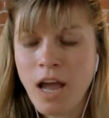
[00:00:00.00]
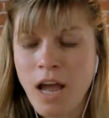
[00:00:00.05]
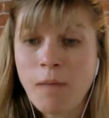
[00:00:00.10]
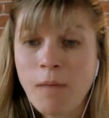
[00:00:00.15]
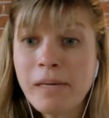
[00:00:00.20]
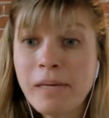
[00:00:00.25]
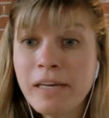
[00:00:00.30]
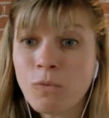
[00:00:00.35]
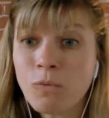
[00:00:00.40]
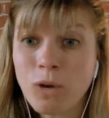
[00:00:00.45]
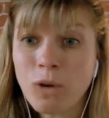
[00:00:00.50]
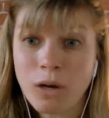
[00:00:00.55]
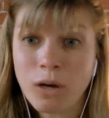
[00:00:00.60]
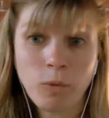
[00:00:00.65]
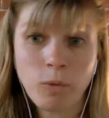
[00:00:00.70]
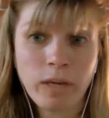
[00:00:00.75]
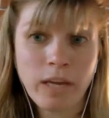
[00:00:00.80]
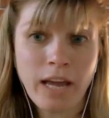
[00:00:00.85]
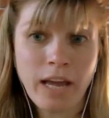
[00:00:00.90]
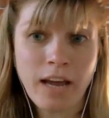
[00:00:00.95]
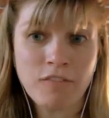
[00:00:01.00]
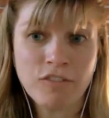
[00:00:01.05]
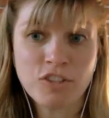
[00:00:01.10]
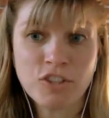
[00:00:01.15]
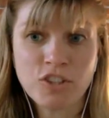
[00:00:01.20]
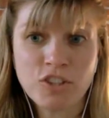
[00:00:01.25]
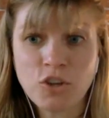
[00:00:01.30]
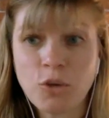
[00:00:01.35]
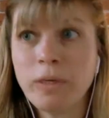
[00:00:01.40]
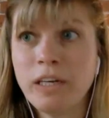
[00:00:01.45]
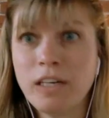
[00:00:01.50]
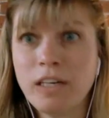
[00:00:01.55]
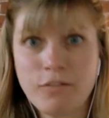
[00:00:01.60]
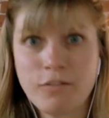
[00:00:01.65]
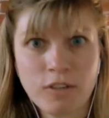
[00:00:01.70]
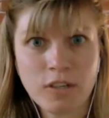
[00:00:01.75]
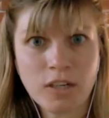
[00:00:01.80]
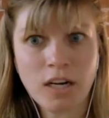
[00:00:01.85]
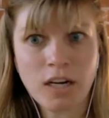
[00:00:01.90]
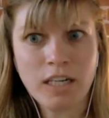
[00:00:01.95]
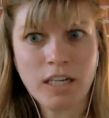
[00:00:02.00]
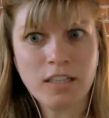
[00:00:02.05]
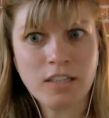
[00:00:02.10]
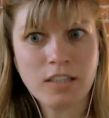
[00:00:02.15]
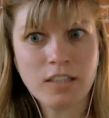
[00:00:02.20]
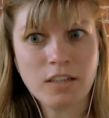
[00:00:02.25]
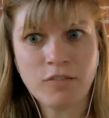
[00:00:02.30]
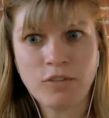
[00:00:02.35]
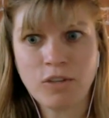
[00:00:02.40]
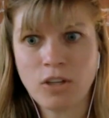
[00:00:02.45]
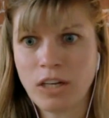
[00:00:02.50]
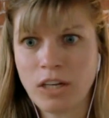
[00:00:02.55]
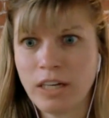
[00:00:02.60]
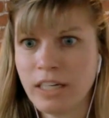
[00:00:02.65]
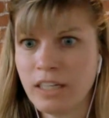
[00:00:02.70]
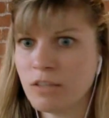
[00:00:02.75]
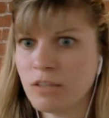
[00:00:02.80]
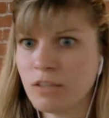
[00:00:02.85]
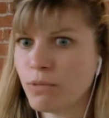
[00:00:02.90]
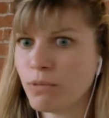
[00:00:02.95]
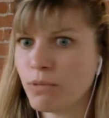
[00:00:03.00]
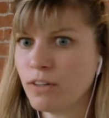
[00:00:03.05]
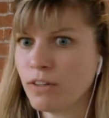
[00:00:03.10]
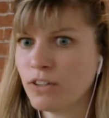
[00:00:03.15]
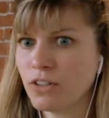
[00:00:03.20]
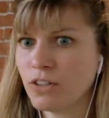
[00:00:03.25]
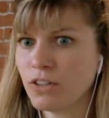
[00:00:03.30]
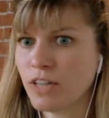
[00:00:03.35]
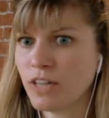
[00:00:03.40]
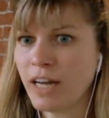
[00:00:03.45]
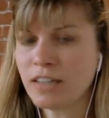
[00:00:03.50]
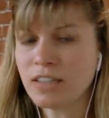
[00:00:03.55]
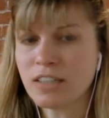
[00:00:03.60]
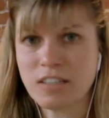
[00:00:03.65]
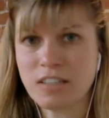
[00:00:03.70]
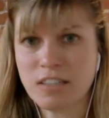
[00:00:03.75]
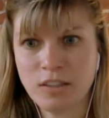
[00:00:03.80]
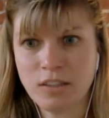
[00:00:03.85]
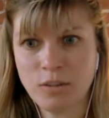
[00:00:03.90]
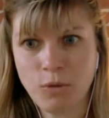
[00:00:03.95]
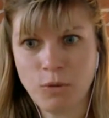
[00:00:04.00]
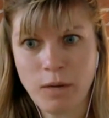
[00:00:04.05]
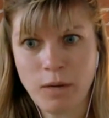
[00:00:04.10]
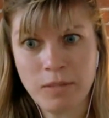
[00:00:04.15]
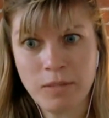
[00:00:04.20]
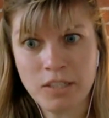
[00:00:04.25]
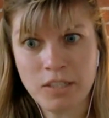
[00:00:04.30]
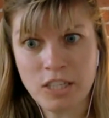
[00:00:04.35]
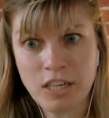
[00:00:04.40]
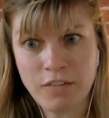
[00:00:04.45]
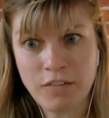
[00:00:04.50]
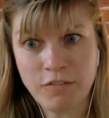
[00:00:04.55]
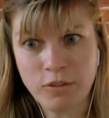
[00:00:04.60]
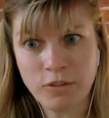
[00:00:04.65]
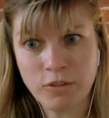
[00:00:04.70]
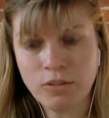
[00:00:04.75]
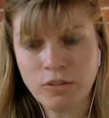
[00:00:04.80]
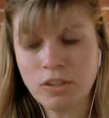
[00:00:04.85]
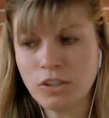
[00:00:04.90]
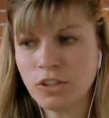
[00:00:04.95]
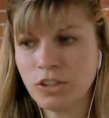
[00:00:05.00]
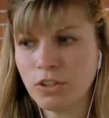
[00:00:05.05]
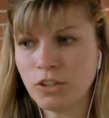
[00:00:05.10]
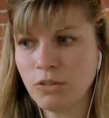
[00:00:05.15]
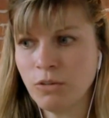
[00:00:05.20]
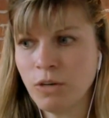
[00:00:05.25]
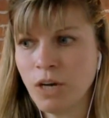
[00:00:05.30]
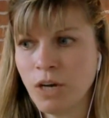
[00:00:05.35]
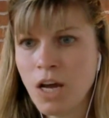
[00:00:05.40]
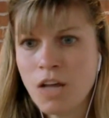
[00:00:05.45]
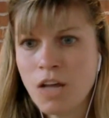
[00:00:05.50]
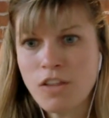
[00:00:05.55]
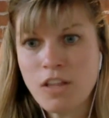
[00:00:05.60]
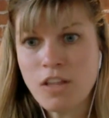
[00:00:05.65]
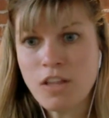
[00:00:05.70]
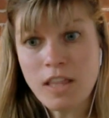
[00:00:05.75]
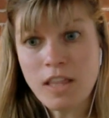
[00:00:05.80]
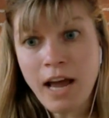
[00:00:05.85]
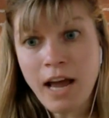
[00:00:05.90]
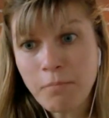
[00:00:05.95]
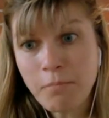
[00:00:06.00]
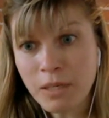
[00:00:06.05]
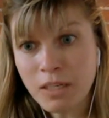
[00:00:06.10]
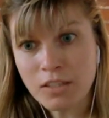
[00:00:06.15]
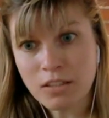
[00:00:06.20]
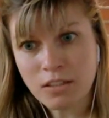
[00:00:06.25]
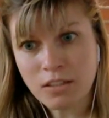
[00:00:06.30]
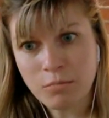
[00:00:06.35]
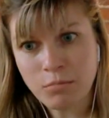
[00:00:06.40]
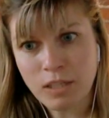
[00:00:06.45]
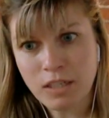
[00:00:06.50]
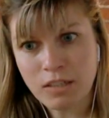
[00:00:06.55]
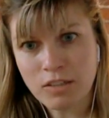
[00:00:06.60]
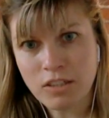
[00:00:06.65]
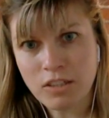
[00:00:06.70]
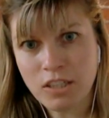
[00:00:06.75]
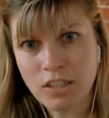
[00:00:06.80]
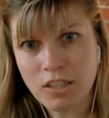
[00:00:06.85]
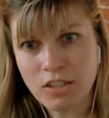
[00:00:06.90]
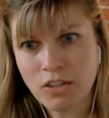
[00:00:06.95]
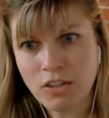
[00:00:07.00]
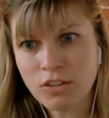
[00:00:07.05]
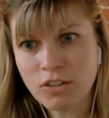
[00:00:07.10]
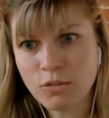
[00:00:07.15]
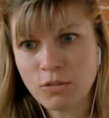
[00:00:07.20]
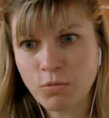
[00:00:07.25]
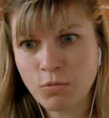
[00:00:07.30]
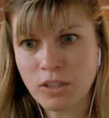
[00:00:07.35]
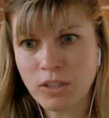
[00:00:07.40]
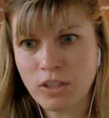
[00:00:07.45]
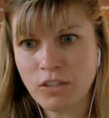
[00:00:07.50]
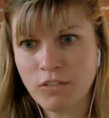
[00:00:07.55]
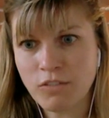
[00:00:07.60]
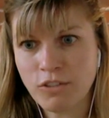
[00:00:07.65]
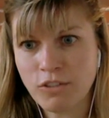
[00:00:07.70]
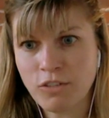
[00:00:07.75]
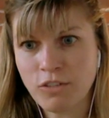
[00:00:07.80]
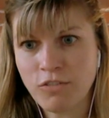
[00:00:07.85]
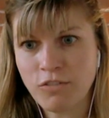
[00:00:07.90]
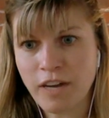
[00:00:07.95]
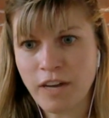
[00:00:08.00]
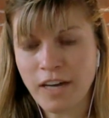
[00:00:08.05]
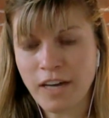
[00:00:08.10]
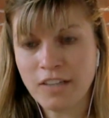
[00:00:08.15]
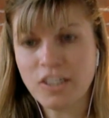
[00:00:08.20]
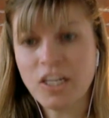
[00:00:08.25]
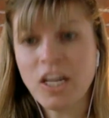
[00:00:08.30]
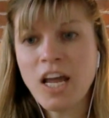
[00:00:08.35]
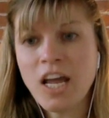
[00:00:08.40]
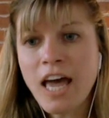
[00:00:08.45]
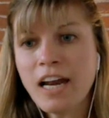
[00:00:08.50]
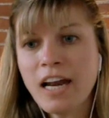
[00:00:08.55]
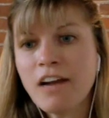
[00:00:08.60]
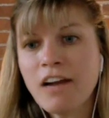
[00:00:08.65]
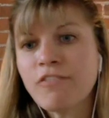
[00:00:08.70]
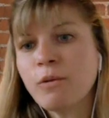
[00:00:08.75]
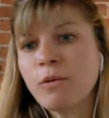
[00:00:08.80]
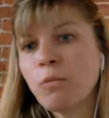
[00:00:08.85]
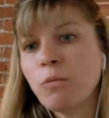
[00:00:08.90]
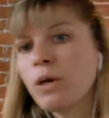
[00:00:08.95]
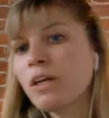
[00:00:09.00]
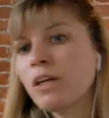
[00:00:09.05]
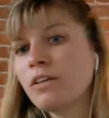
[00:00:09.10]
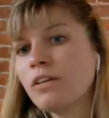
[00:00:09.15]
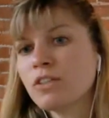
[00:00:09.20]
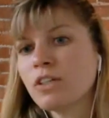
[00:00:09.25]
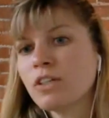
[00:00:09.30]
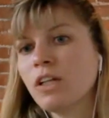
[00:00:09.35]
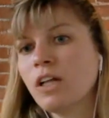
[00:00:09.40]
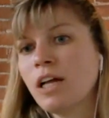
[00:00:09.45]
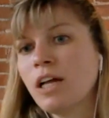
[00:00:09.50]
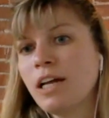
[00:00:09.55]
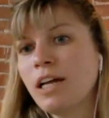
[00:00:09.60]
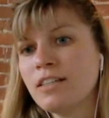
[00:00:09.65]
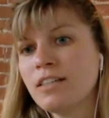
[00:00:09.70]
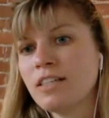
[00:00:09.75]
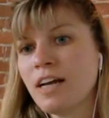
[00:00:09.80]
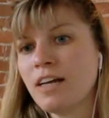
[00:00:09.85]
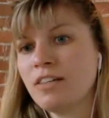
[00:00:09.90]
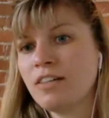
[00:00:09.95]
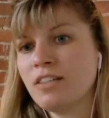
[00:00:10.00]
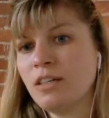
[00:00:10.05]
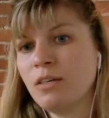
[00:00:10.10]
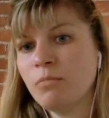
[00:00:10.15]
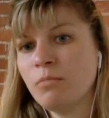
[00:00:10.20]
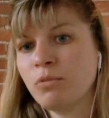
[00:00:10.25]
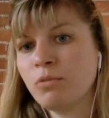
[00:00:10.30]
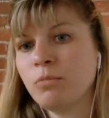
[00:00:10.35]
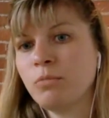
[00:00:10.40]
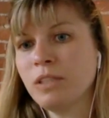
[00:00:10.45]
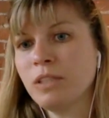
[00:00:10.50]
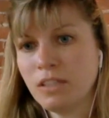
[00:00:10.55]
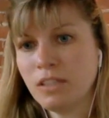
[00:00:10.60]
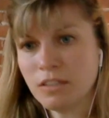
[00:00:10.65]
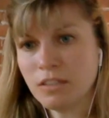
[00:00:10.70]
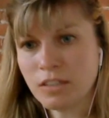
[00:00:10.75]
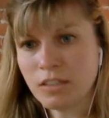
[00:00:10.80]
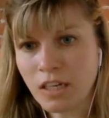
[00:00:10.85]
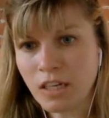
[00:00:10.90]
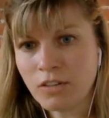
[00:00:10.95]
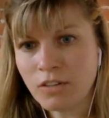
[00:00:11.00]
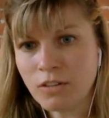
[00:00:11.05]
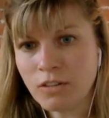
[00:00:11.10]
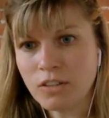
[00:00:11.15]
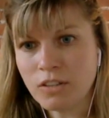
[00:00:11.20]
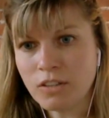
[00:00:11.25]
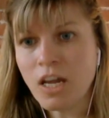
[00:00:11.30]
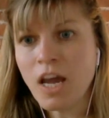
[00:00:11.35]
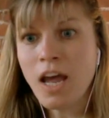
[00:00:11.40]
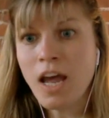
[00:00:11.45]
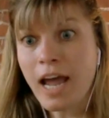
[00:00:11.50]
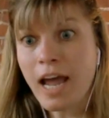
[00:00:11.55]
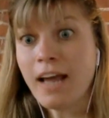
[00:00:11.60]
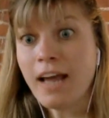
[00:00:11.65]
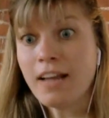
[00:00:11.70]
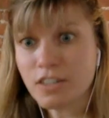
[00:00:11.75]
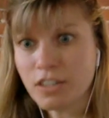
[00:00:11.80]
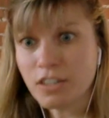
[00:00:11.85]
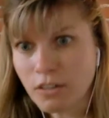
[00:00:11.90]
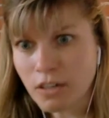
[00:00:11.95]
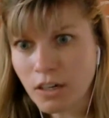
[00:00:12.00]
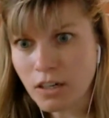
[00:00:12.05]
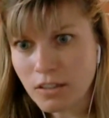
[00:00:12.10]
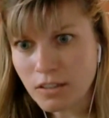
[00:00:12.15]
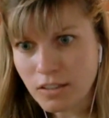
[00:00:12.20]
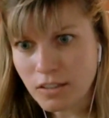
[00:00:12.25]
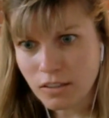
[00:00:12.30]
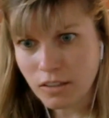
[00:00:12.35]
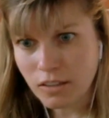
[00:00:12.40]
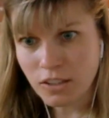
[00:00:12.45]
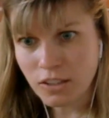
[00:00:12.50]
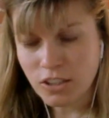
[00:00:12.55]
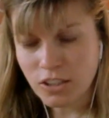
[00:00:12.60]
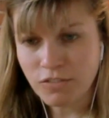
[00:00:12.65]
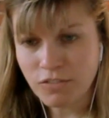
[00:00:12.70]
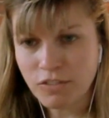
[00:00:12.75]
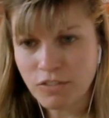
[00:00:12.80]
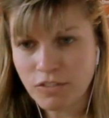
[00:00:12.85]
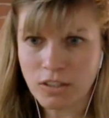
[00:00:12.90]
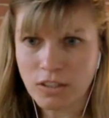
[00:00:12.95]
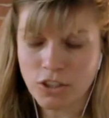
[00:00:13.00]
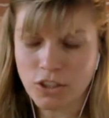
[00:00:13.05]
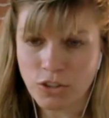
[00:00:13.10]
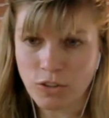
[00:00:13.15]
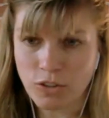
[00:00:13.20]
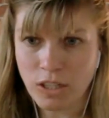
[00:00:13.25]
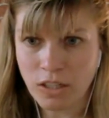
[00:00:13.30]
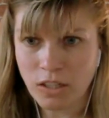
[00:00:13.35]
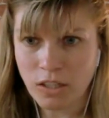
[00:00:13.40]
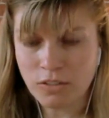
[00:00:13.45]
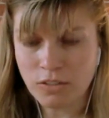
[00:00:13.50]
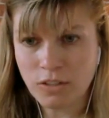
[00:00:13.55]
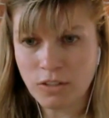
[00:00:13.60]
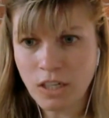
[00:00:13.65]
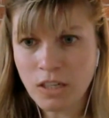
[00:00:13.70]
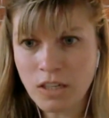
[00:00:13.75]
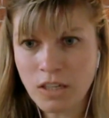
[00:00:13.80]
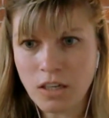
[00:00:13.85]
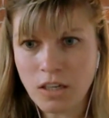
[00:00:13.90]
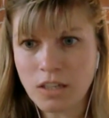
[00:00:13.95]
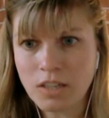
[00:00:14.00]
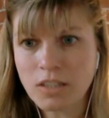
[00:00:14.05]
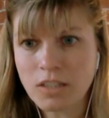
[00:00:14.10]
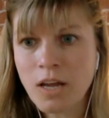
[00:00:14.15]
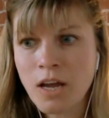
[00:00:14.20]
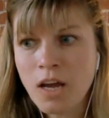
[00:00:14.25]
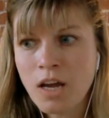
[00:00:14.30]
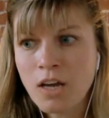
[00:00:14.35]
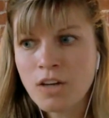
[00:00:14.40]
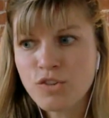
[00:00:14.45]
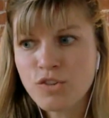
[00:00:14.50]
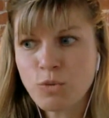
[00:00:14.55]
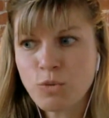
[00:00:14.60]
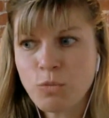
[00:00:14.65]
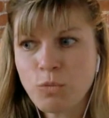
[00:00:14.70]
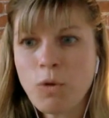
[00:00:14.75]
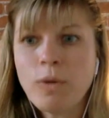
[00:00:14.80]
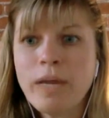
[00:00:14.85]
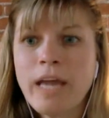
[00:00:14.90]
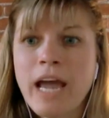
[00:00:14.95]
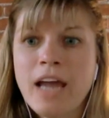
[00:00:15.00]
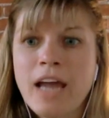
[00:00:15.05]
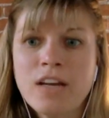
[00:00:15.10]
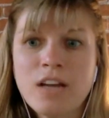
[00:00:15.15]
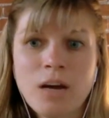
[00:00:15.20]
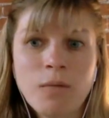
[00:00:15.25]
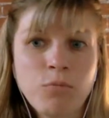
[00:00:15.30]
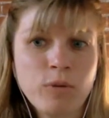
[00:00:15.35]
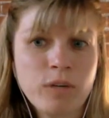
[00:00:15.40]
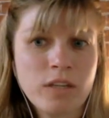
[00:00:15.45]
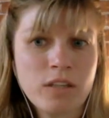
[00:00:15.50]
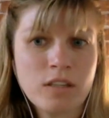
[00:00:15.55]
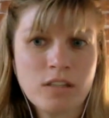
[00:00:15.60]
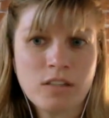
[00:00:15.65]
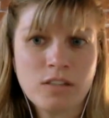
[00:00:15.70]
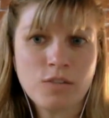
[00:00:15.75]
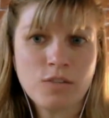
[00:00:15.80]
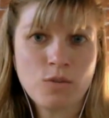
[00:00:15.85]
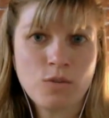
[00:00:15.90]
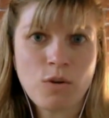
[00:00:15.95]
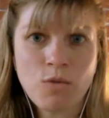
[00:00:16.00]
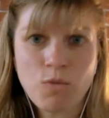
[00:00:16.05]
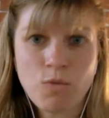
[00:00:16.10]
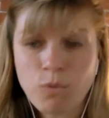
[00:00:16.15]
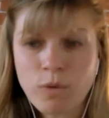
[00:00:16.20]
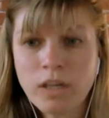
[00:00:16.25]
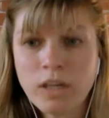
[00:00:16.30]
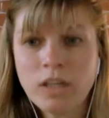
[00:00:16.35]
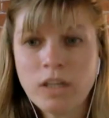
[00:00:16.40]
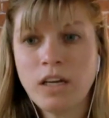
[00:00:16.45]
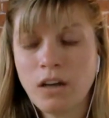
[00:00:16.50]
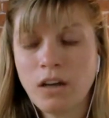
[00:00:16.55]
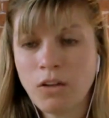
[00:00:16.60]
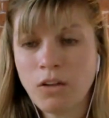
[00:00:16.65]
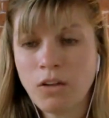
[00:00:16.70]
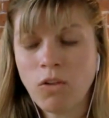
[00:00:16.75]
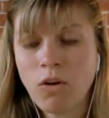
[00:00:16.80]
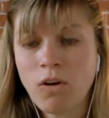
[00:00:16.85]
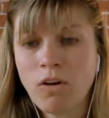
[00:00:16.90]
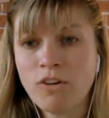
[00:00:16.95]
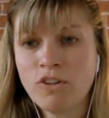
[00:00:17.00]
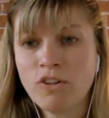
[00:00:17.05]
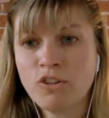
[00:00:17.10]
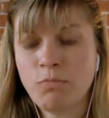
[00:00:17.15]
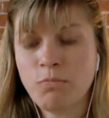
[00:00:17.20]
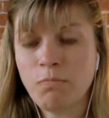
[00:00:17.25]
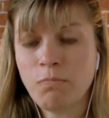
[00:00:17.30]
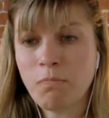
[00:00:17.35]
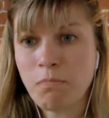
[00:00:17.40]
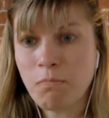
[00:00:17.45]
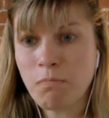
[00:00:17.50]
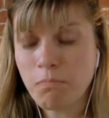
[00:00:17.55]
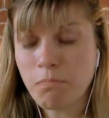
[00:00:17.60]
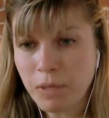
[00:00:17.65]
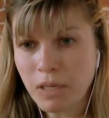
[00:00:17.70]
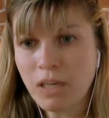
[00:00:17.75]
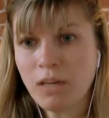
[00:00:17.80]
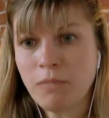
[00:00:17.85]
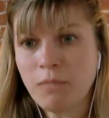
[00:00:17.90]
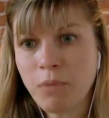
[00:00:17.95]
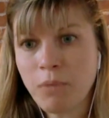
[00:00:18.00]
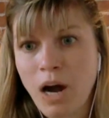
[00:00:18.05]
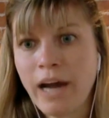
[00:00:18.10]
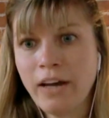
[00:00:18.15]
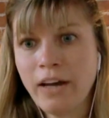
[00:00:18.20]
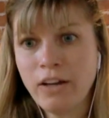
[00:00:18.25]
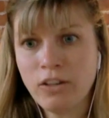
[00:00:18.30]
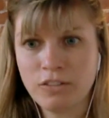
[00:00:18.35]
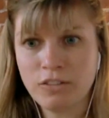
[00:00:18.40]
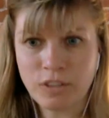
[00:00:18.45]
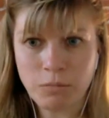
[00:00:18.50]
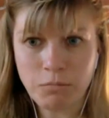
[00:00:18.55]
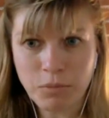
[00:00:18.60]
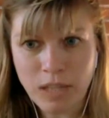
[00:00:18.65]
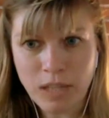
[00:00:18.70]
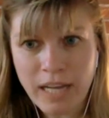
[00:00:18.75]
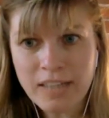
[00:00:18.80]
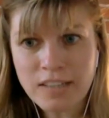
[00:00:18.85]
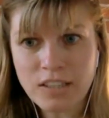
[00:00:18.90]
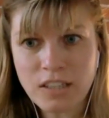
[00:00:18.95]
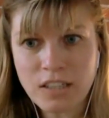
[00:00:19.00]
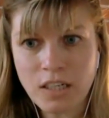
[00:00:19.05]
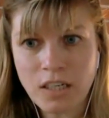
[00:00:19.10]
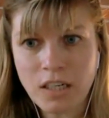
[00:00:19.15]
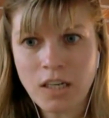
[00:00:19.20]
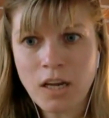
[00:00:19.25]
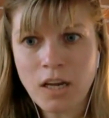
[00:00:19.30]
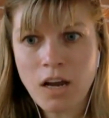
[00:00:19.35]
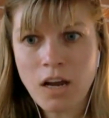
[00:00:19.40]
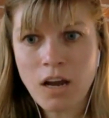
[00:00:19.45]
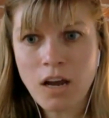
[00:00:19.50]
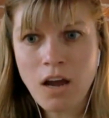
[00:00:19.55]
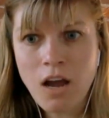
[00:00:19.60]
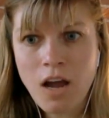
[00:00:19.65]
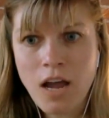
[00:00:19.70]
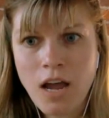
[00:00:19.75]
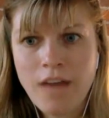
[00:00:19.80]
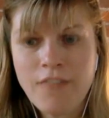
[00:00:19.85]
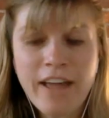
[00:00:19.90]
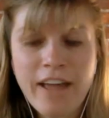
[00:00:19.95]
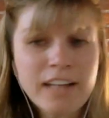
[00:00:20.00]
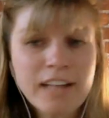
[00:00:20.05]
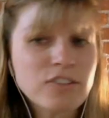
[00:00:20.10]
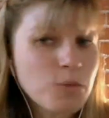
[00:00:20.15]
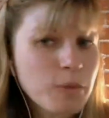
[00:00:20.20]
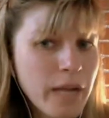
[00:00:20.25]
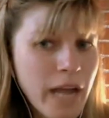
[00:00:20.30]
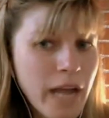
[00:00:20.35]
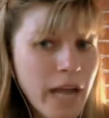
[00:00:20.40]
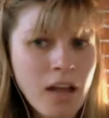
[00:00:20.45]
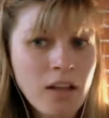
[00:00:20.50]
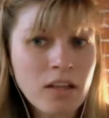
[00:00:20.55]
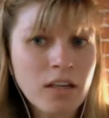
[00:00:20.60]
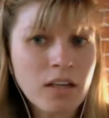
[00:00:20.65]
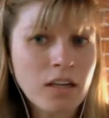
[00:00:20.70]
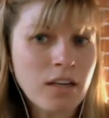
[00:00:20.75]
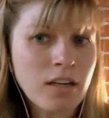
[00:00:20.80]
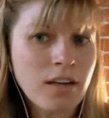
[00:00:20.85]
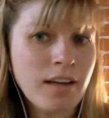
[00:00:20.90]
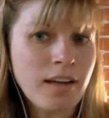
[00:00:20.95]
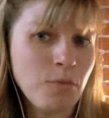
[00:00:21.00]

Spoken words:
Meanwhile, we have so many different kinds of clients and browsers accessing the web, as Jeff alluded to, that piece of complexity is also branching very fast. And every one of those clients has to implement these standards as they're constantly shifting and churning underneath us. So what we end up with is really a large, big pile of complexity. And that's reality.